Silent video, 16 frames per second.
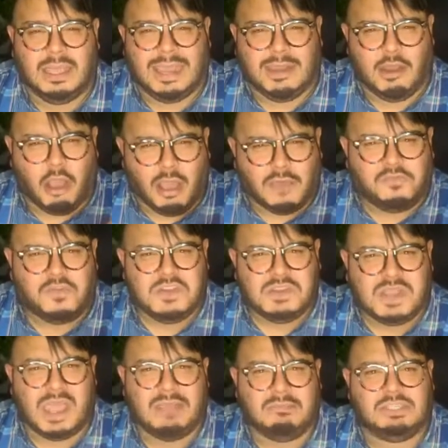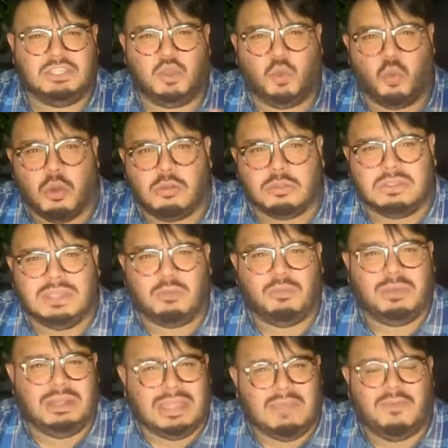And oftentimes in the world that
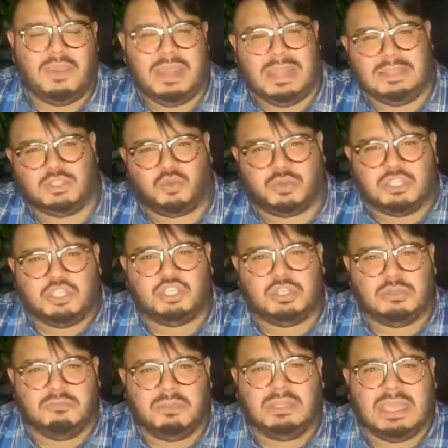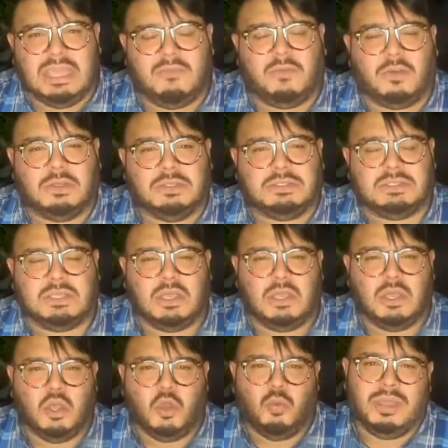we live in, as Christian believers,
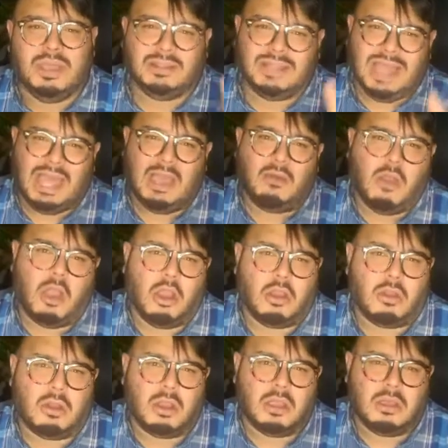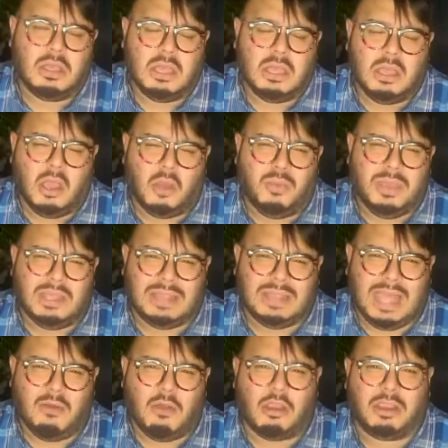we allow
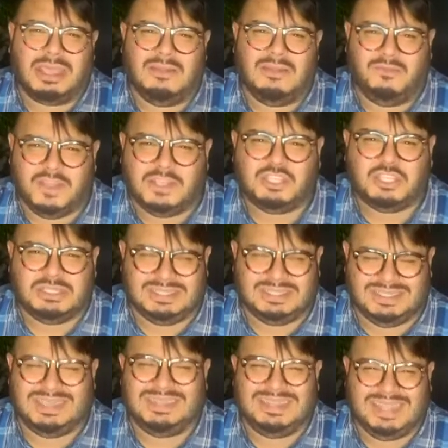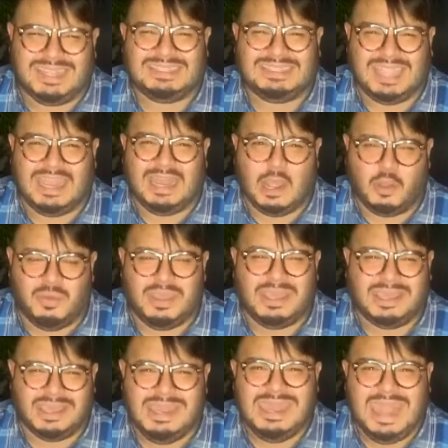our convictions to dictate how we
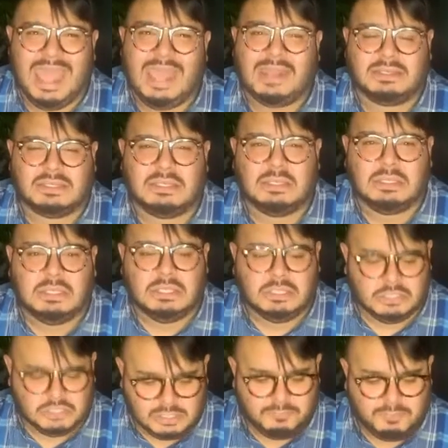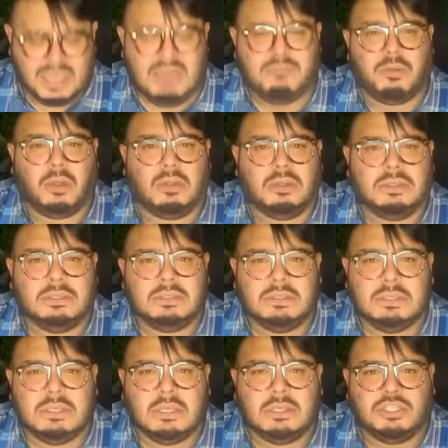connect to people.
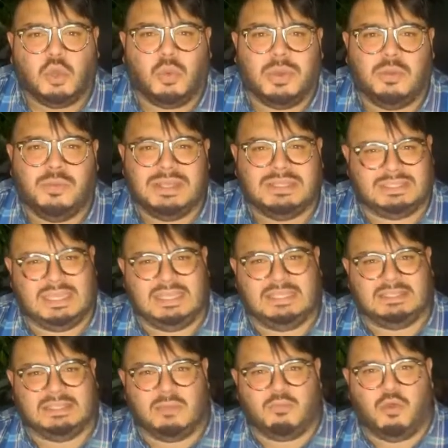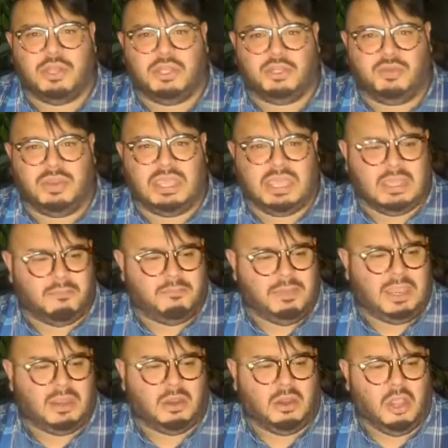So when we see someone drinking a
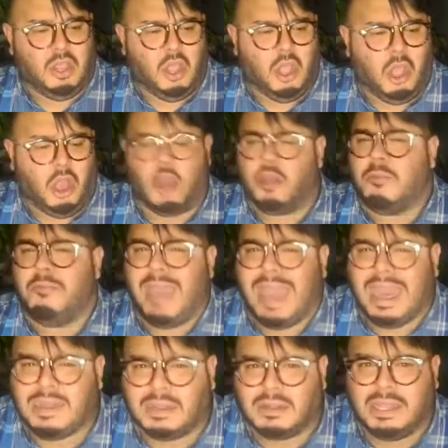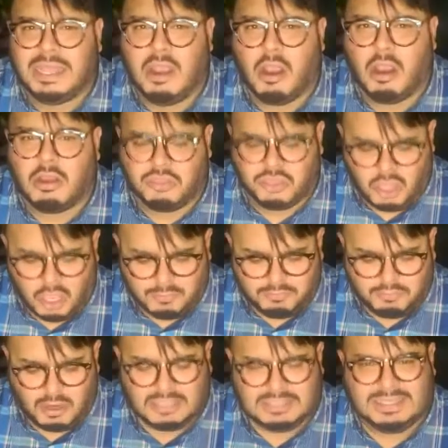beer, automatically our
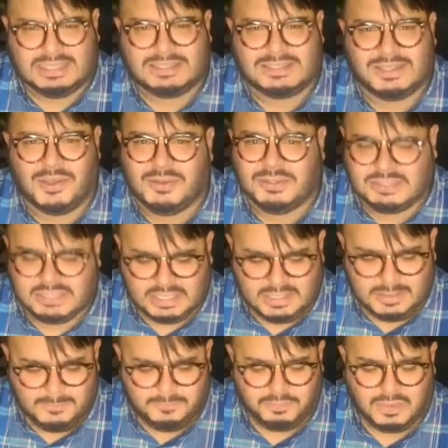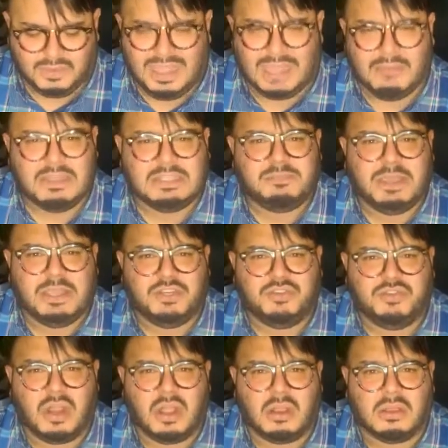thought process goes, that must be a
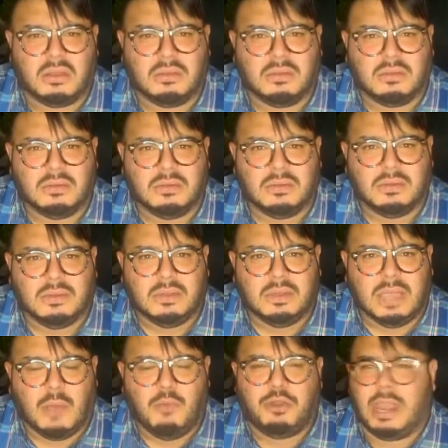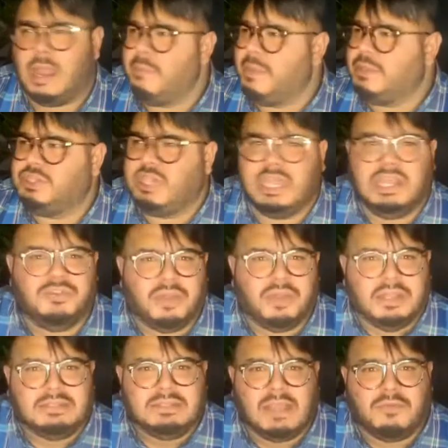drunk. I wonder how much he
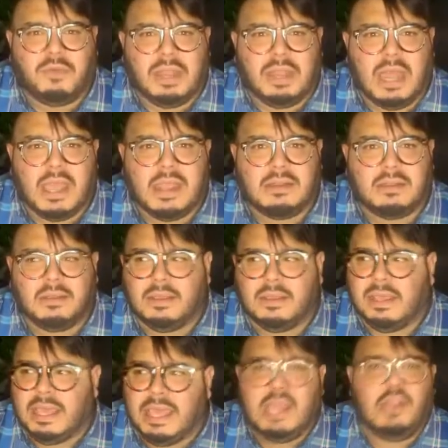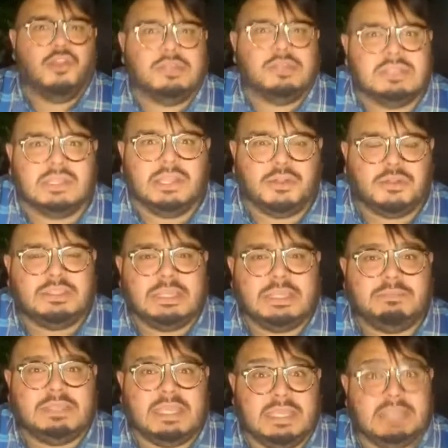drinks every night. He looks a little
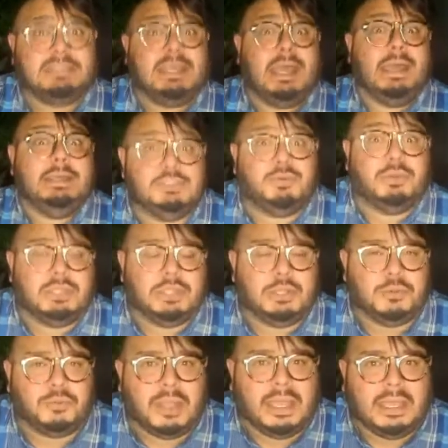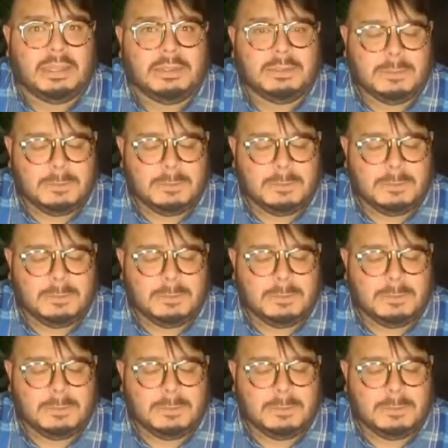tipsy. His eyes are a little red.